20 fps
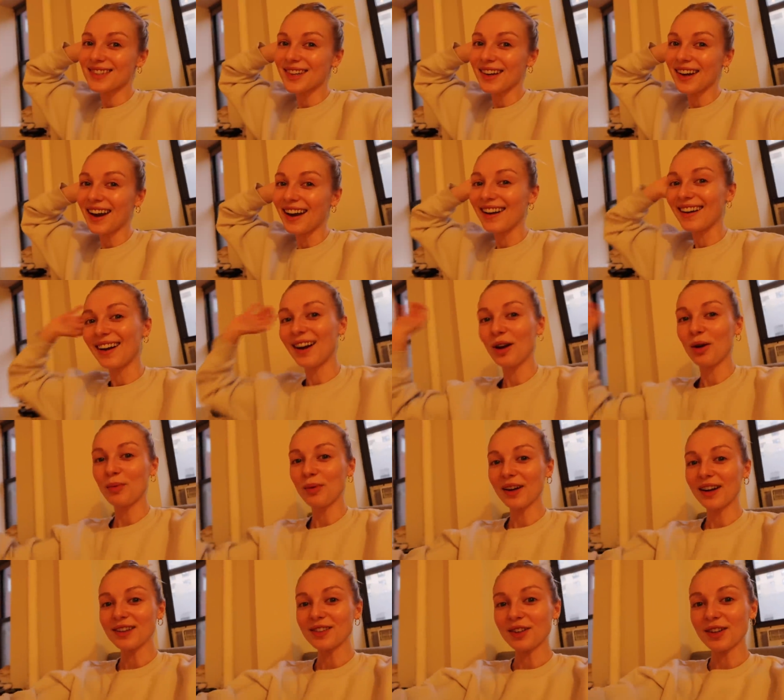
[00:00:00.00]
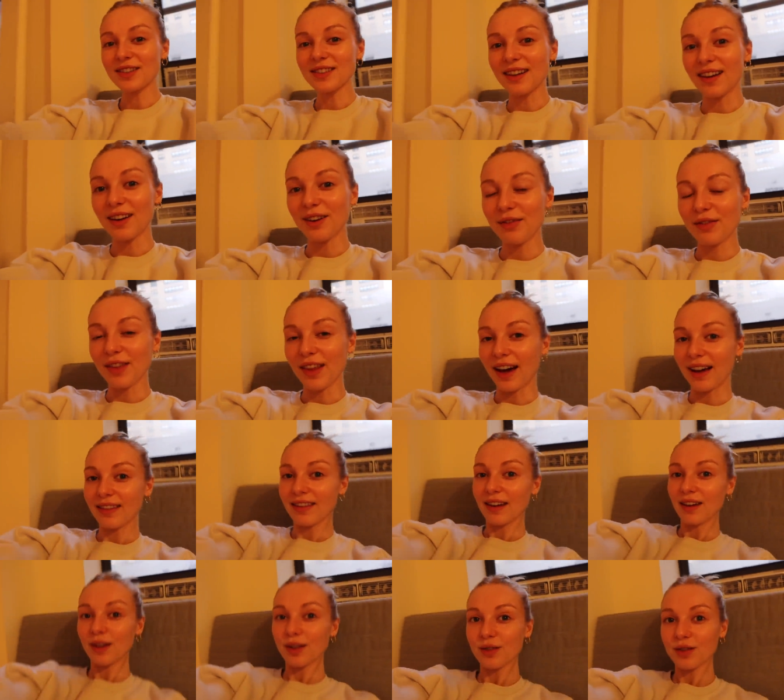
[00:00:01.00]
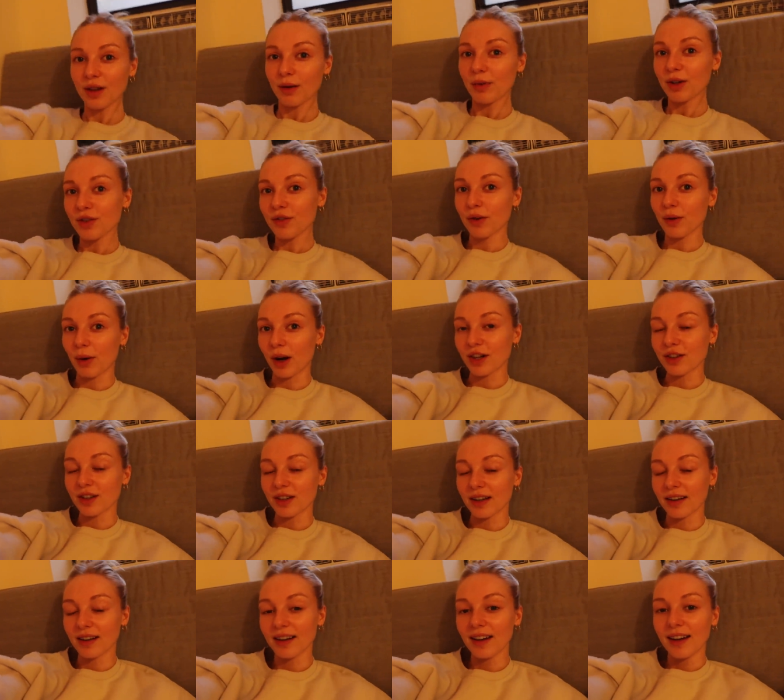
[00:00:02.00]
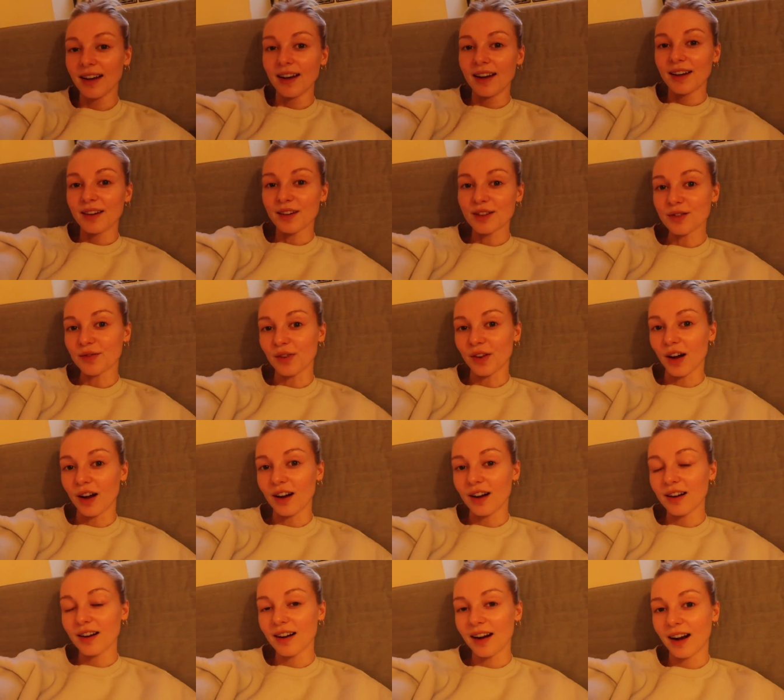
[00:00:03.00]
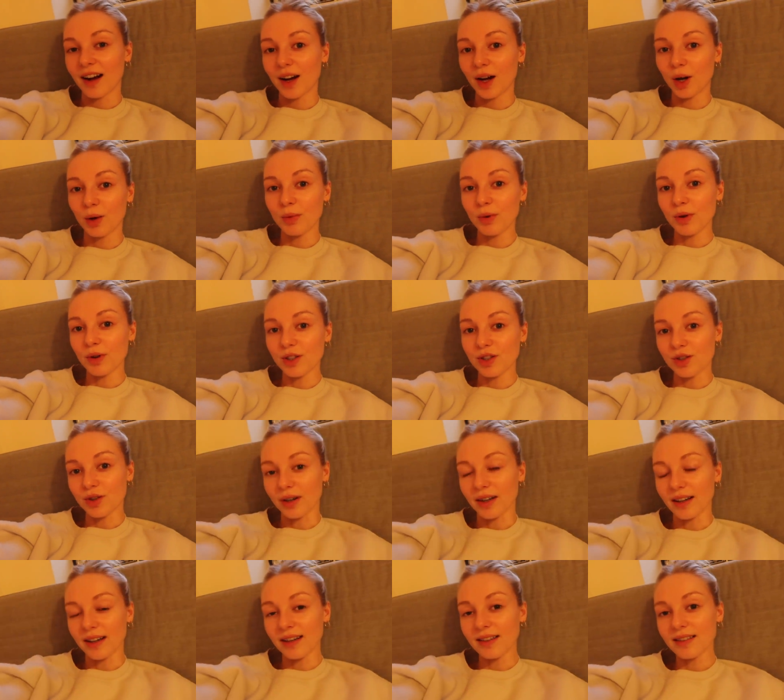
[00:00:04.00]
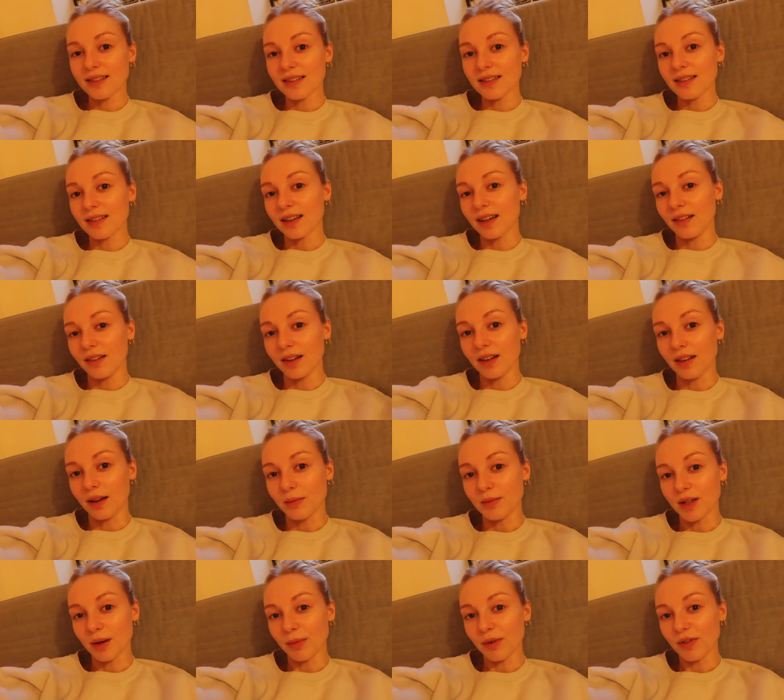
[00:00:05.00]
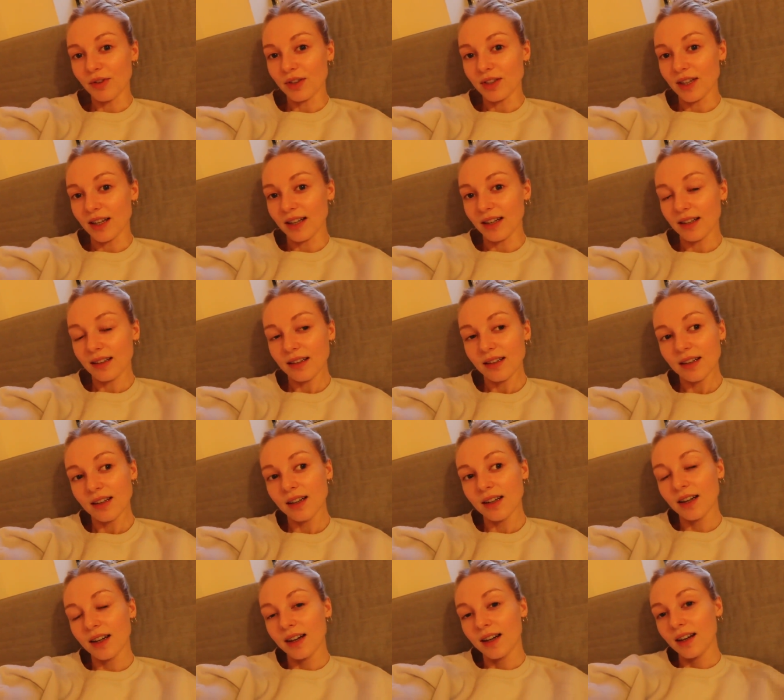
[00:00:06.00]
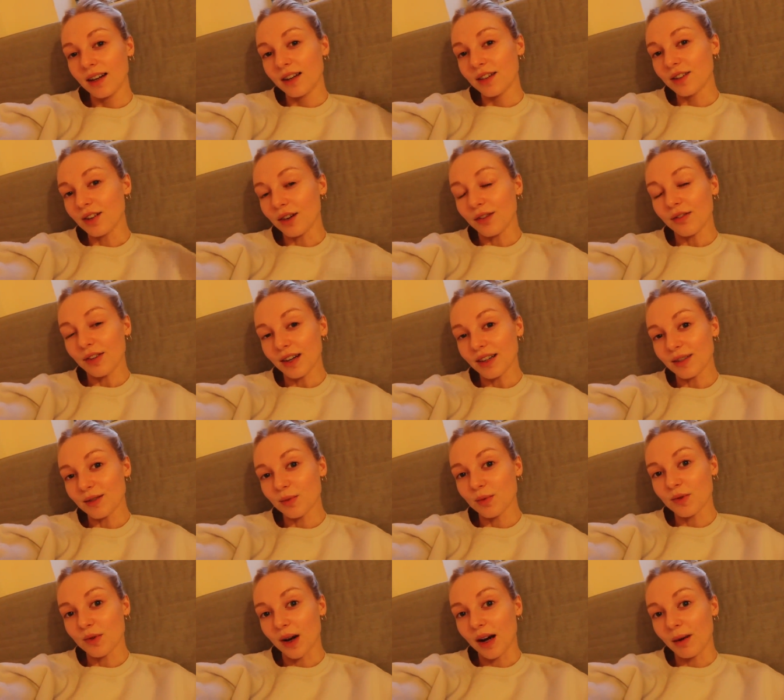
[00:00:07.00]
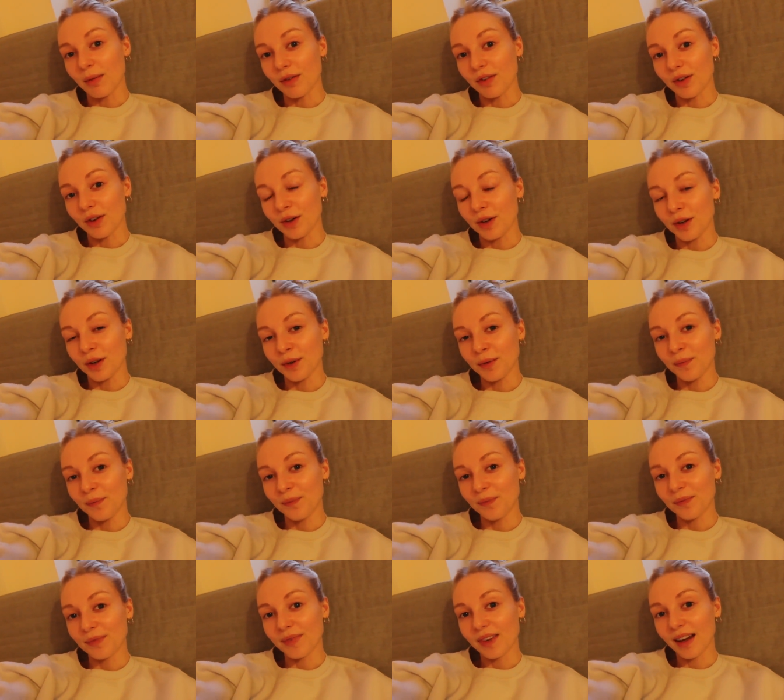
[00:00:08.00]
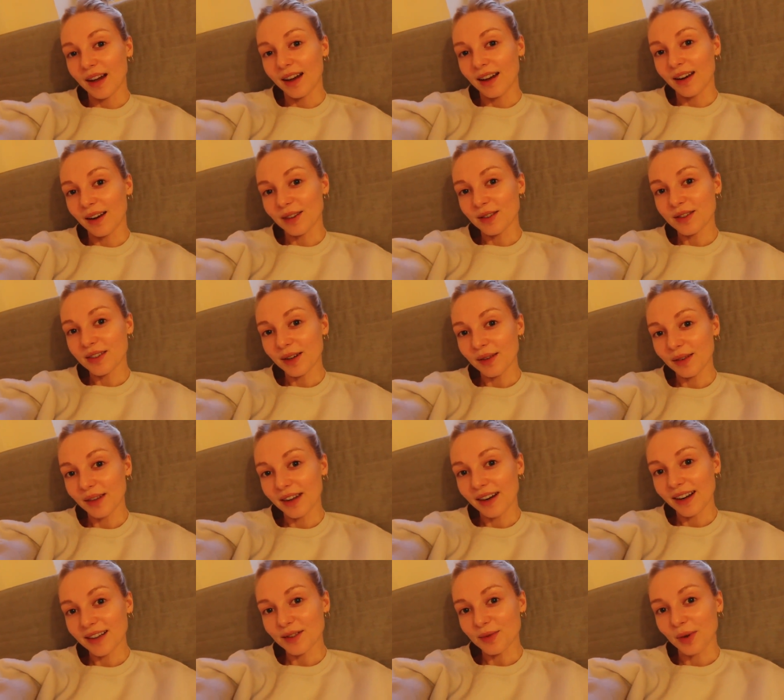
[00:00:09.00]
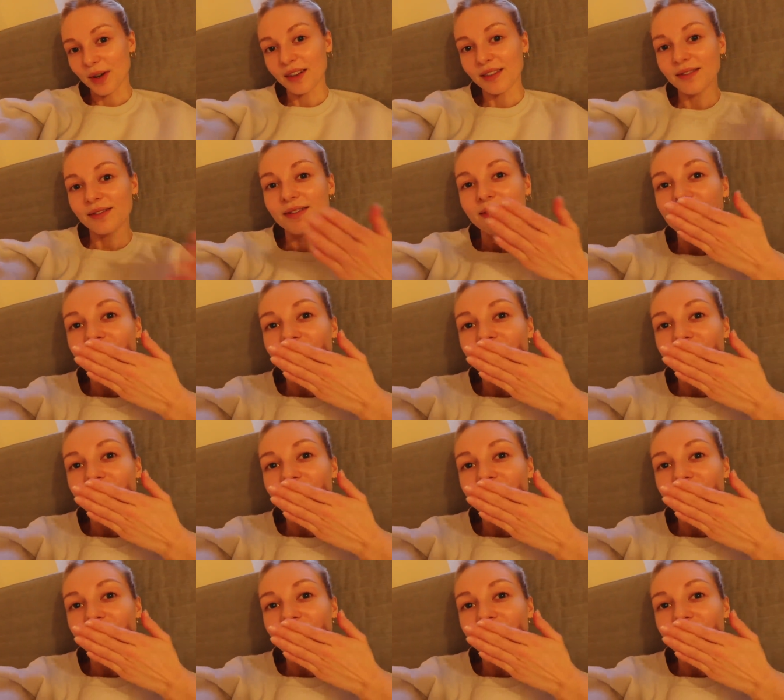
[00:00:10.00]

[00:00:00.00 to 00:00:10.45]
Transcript: So yeah, I hope you guys are excited for that. Thank you so much for watching this vlog. I hope you enjoyed it. Give it a thumbs up if you did. Don't forget to subscribe if you're new, and I'll see you in the next one.